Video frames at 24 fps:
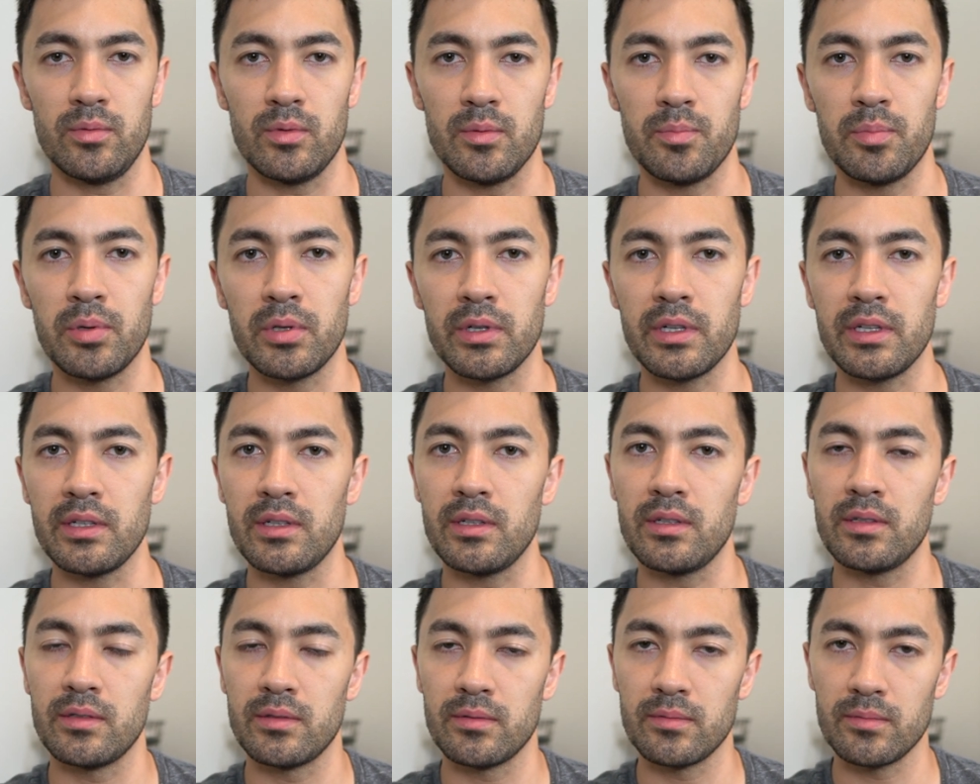We're
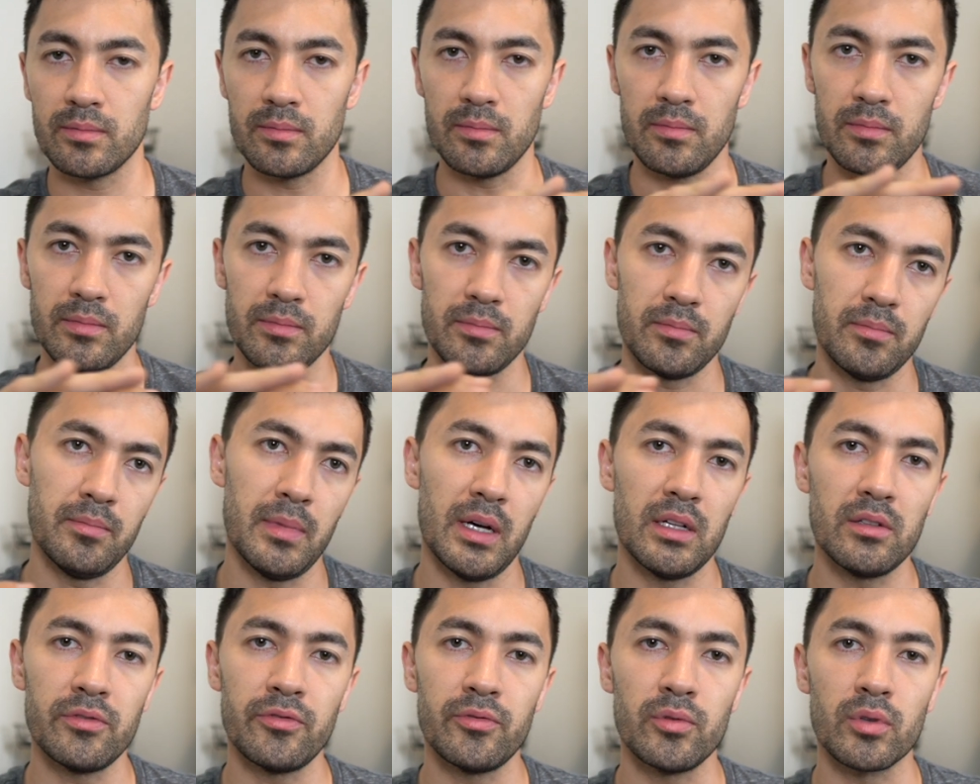putting
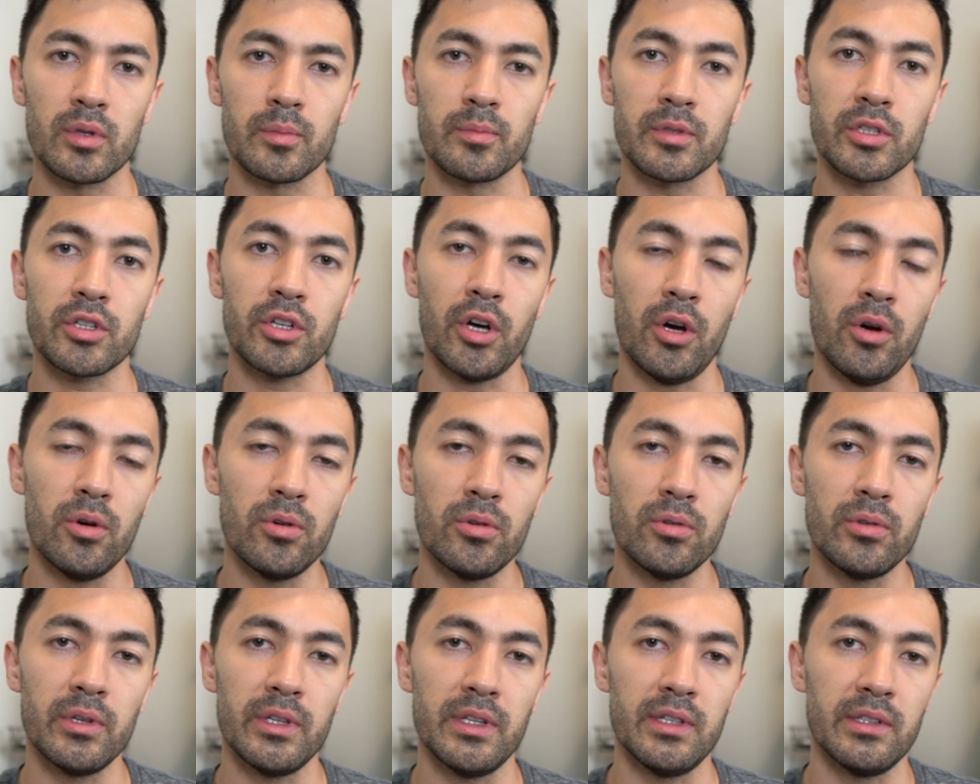malformed
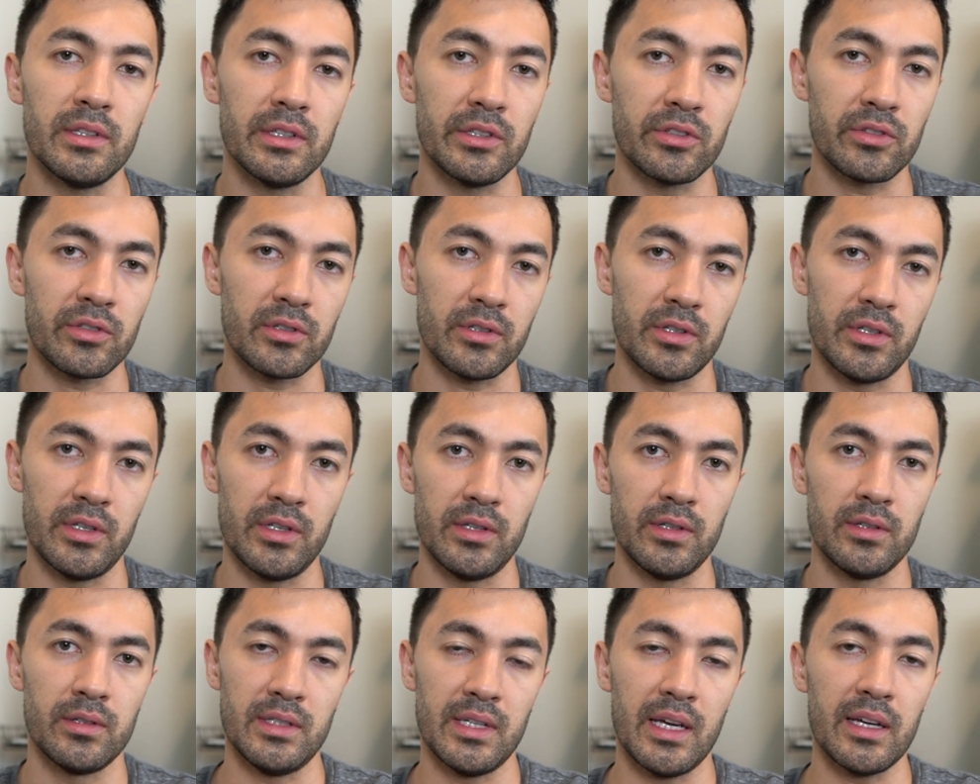code into
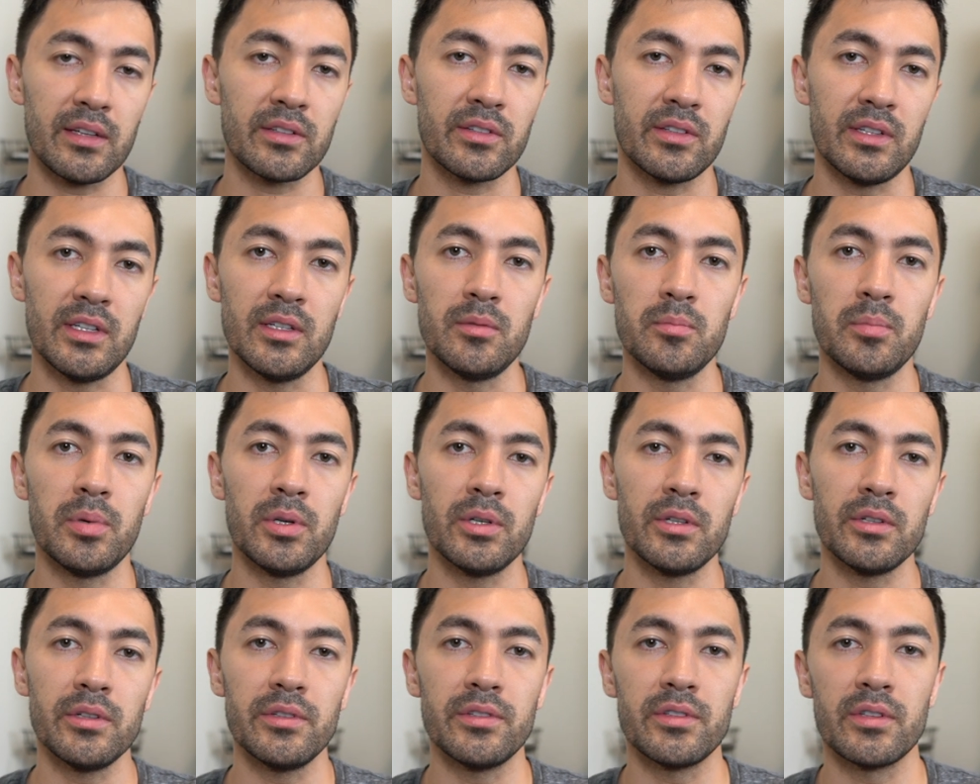certain text
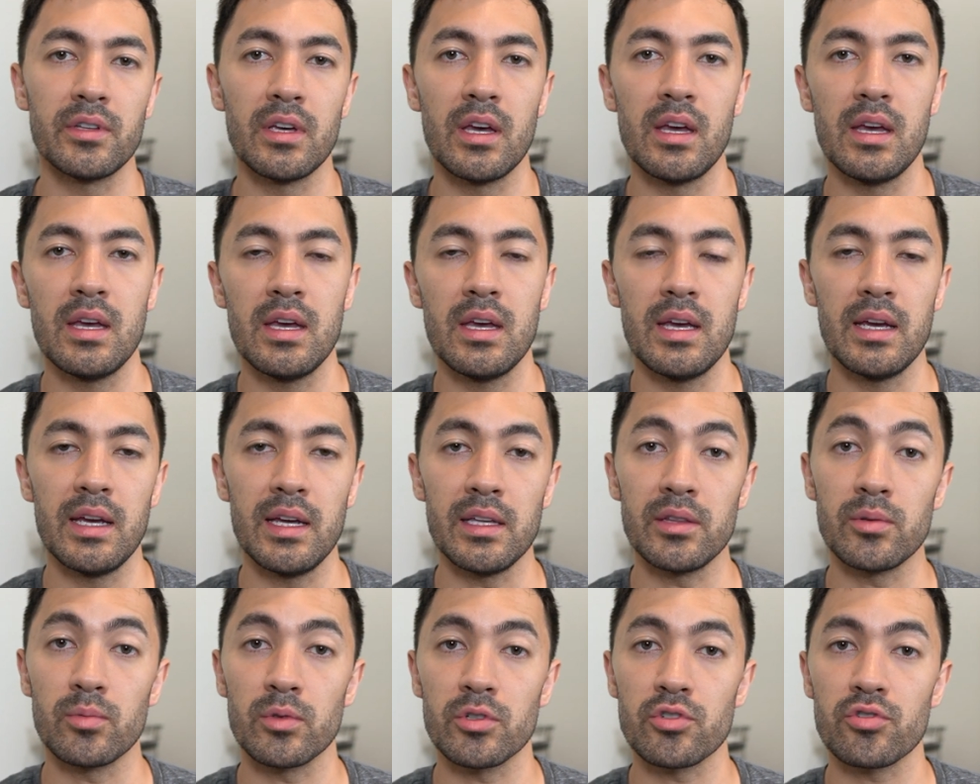inputs
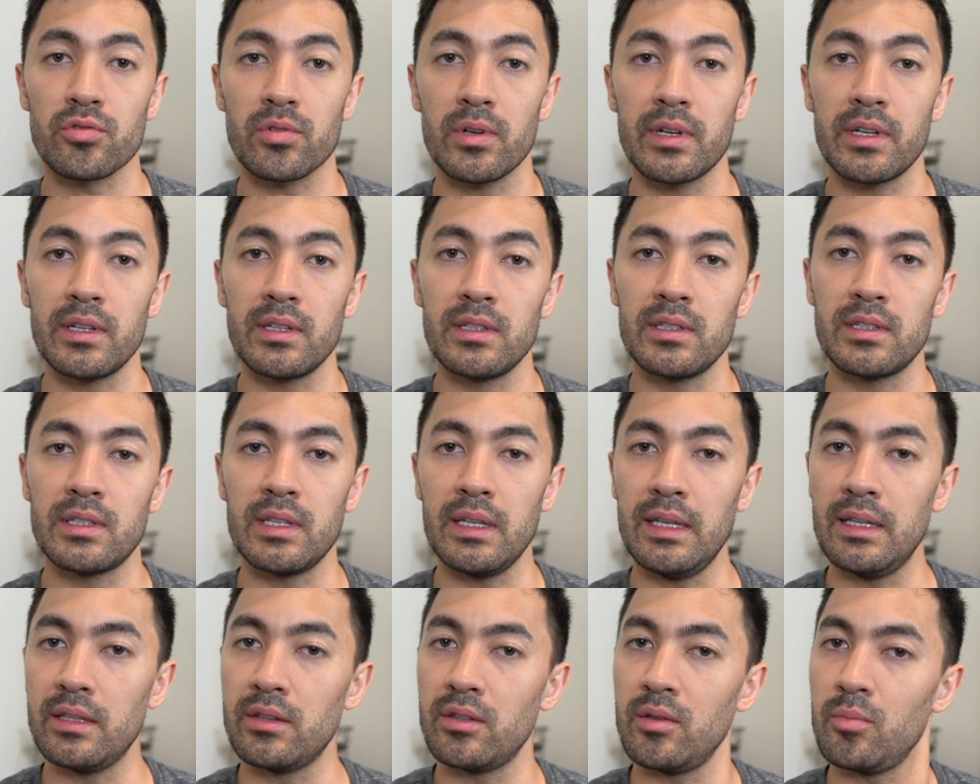and then we're trying to
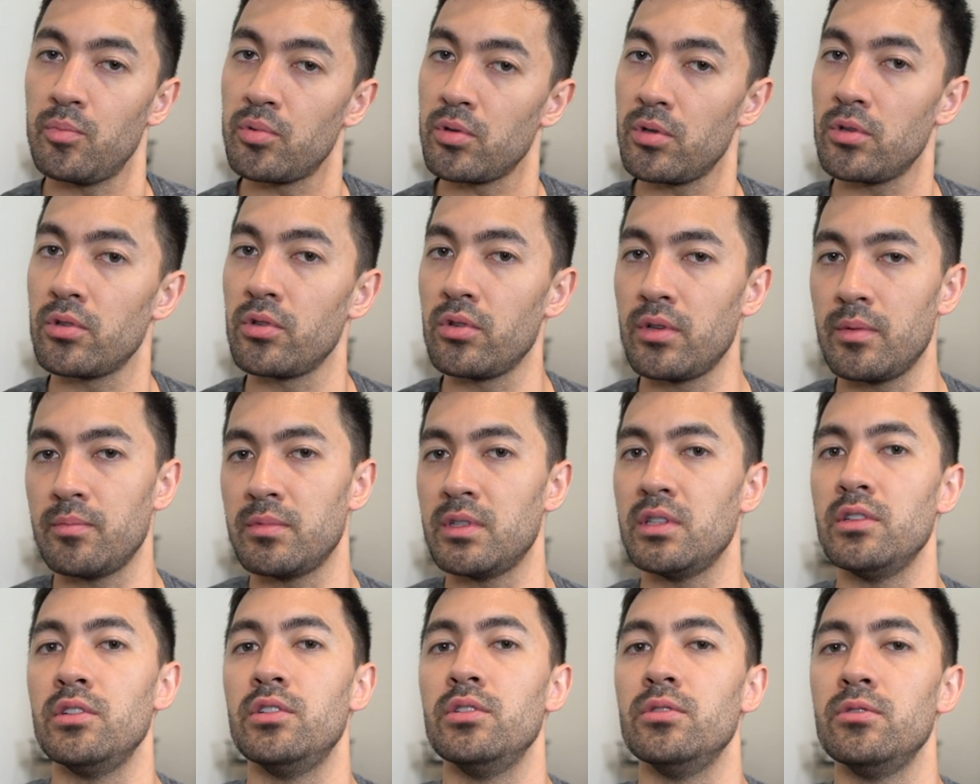get the program
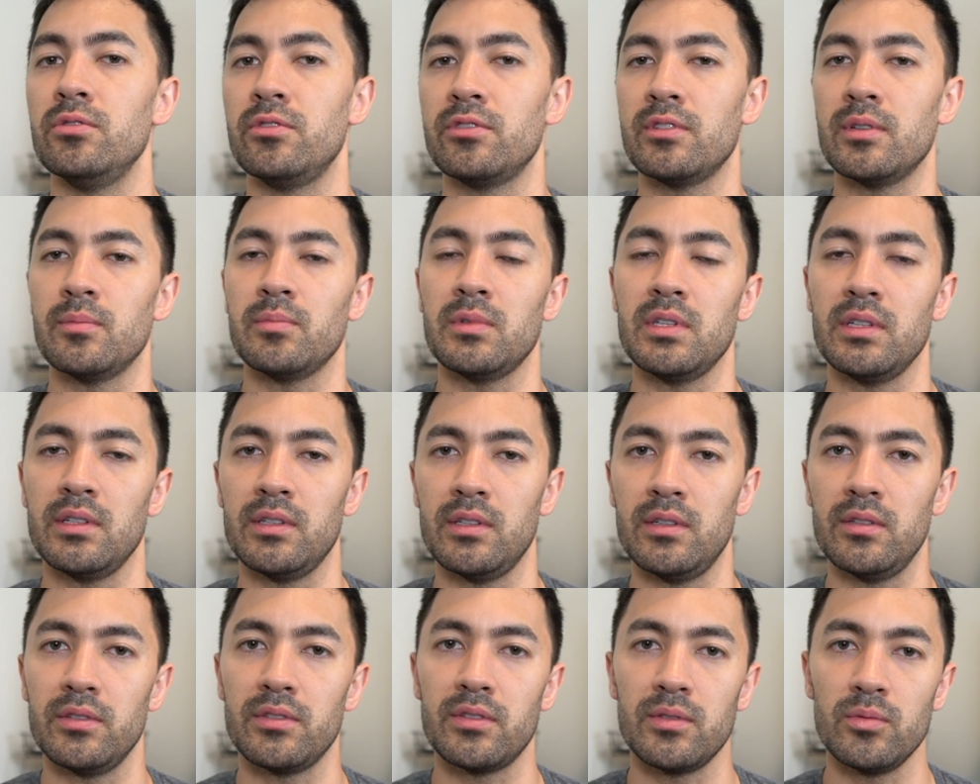to do something
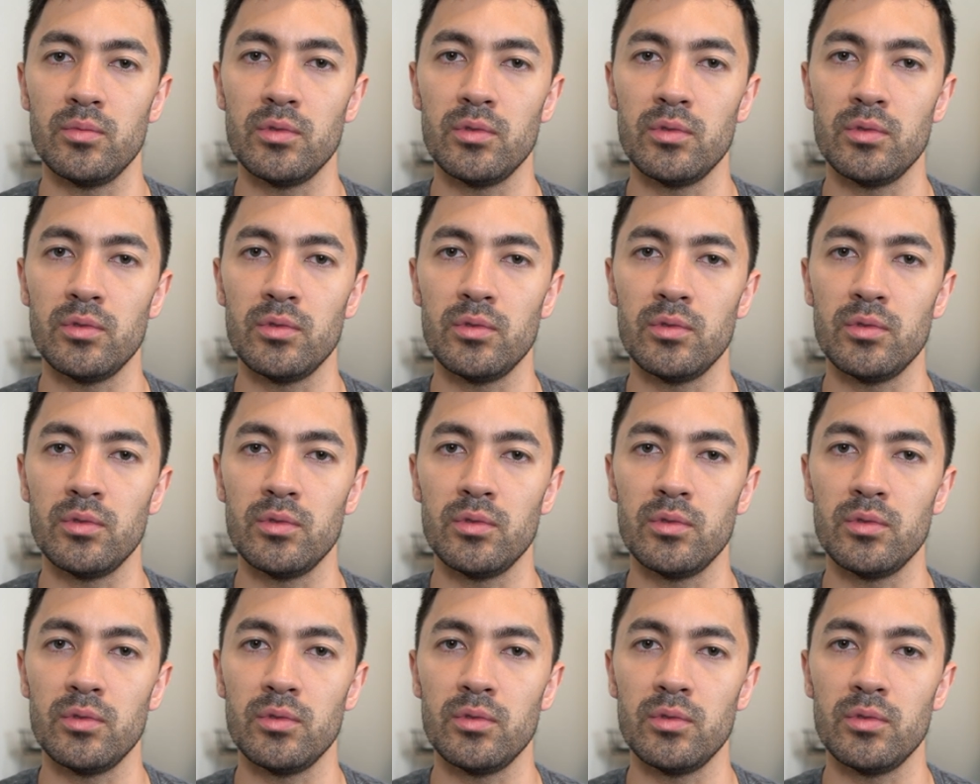else.